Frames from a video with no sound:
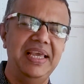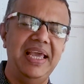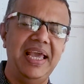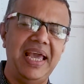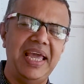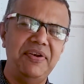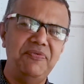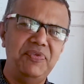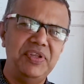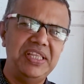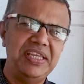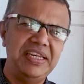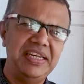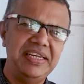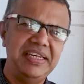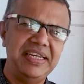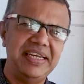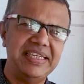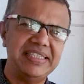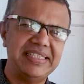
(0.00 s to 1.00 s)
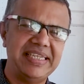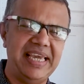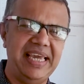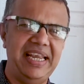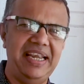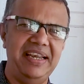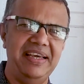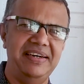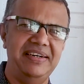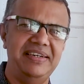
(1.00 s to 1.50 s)
And within India is
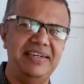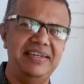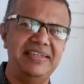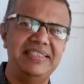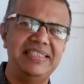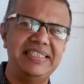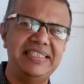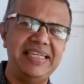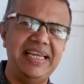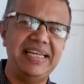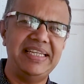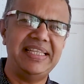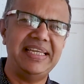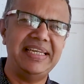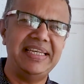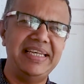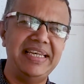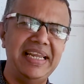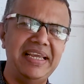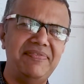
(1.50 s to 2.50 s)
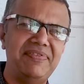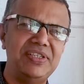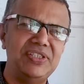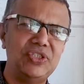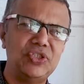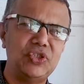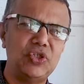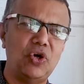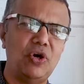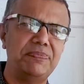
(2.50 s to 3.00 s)
Kerala, a state that never
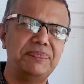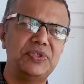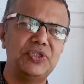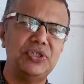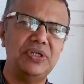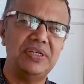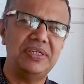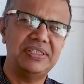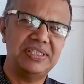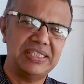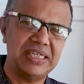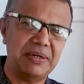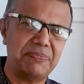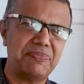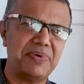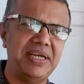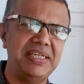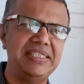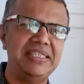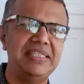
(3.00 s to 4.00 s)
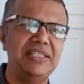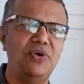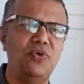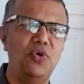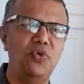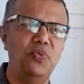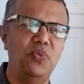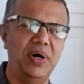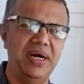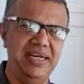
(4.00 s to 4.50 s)
stops surprising the
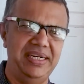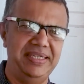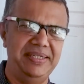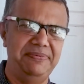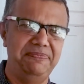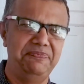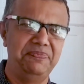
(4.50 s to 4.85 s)
whole world